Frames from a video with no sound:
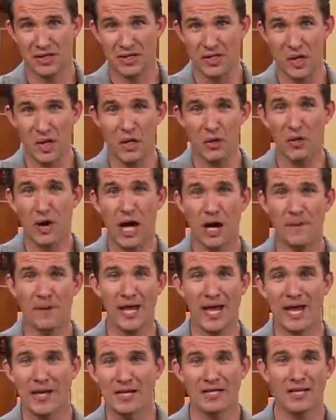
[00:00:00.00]

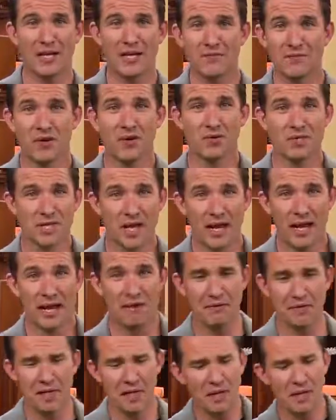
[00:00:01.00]
Deuteronomy 18 verse
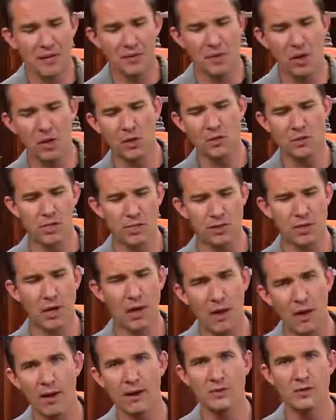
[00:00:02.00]
11, those who
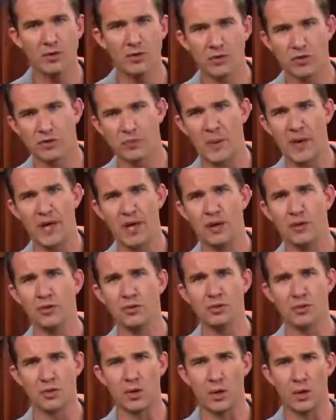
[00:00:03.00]
conjure
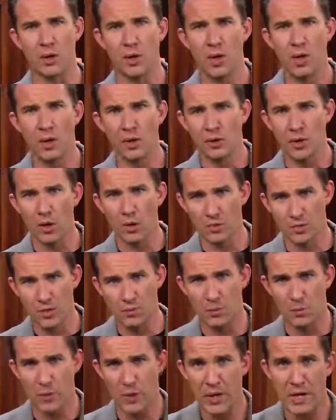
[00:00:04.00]
spells or those
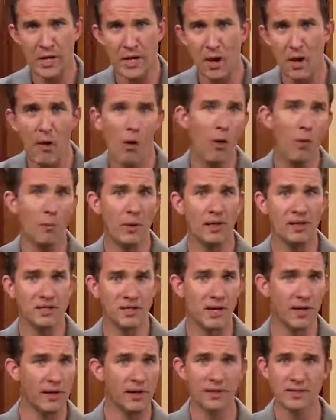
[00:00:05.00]
who bring
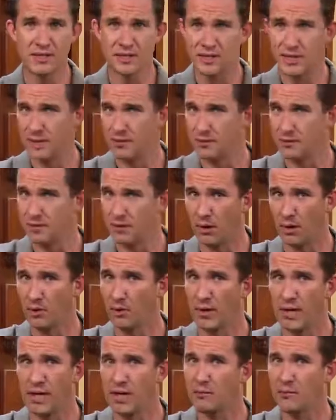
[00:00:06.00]
omens, God said,
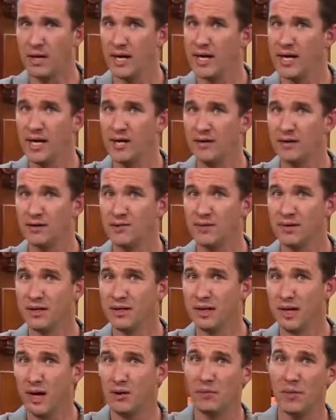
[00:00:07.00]
don't let them live
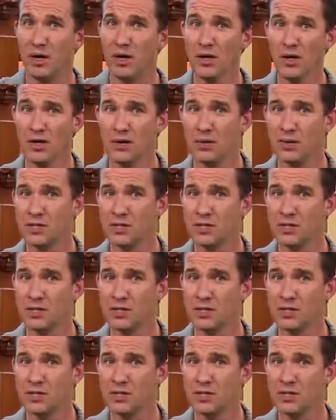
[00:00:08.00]
among you.